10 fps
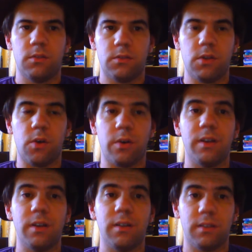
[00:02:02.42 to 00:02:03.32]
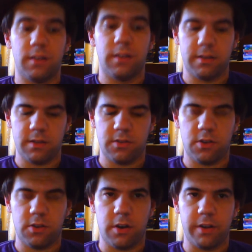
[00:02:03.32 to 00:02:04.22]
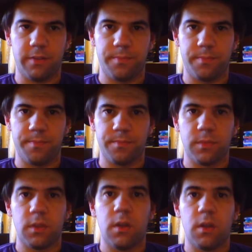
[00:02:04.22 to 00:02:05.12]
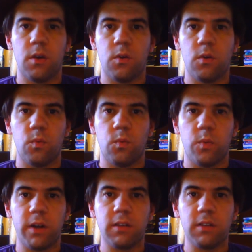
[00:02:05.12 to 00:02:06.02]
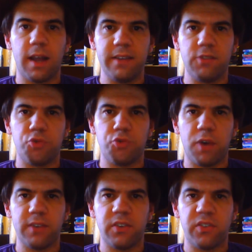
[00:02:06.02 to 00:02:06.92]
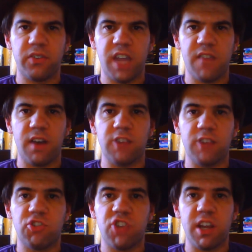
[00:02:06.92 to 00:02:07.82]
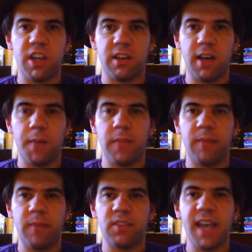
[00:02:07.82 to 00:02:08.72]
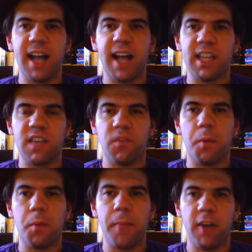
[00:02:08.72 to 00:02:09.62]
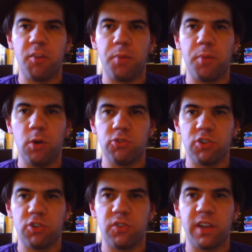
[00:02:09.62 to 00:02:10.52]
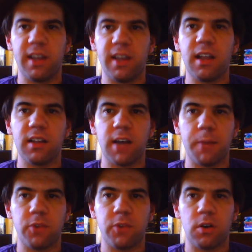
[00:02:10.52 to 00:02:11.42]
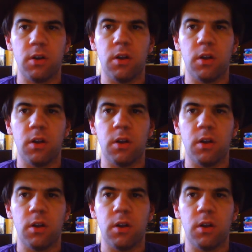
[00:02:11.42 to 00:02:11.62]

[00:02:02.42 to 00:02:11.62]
So, Let's get started. When Eliza tries to save a cheetah cub named Tally from a pair of poachers in a helicopter,